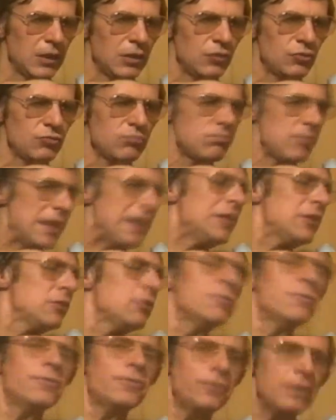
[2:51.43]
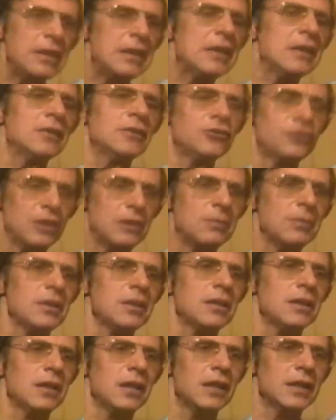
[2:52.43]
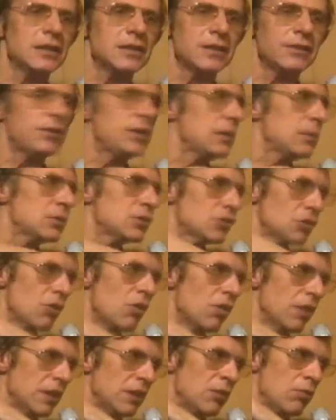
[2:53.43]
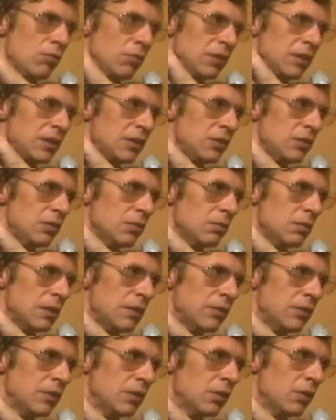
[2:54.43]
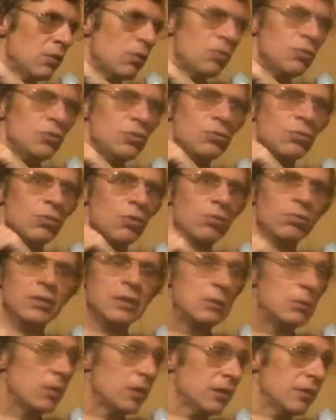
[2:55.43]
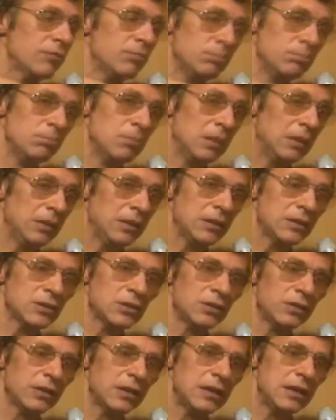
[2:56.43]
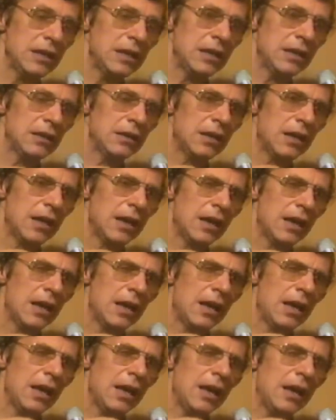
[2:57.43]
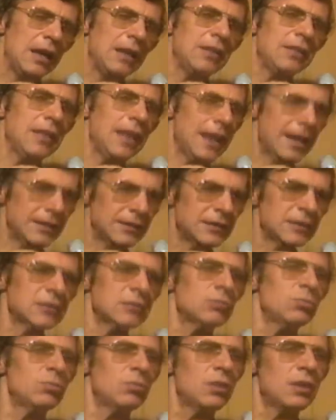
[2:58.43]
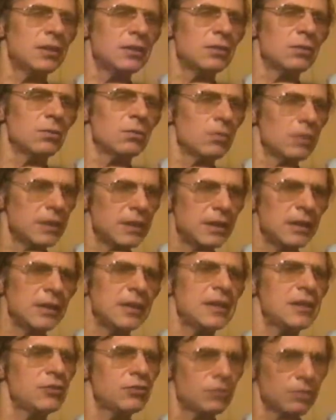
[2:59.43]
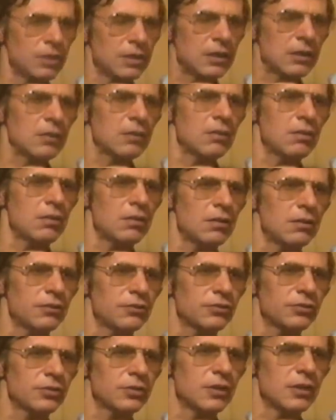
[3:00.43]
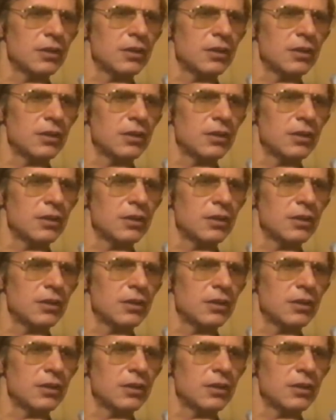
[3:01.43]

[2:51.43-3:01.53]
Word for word: to make you feel, Jimmy, as if he was talking only to you, even though you were only one of millions looking in. And that's what really triggered off